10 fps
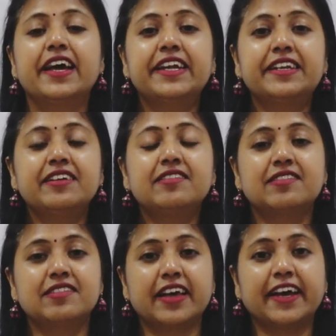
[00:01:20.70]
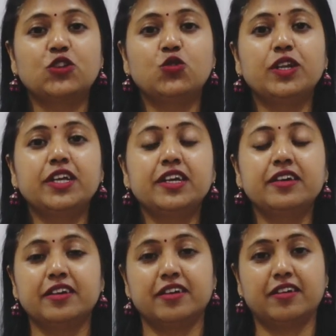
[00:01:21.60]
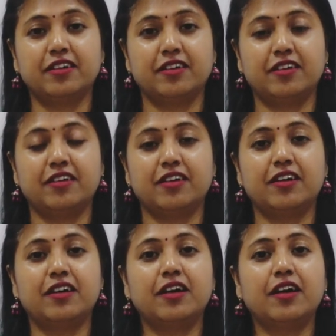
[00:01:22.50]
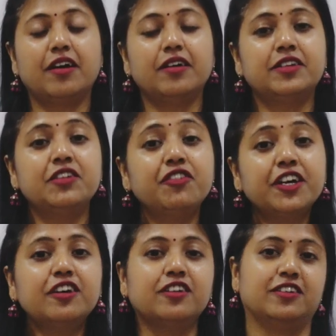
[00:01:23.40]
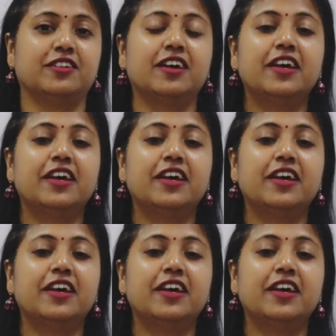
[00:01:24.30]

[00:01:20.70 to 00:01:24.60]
it is actually difficult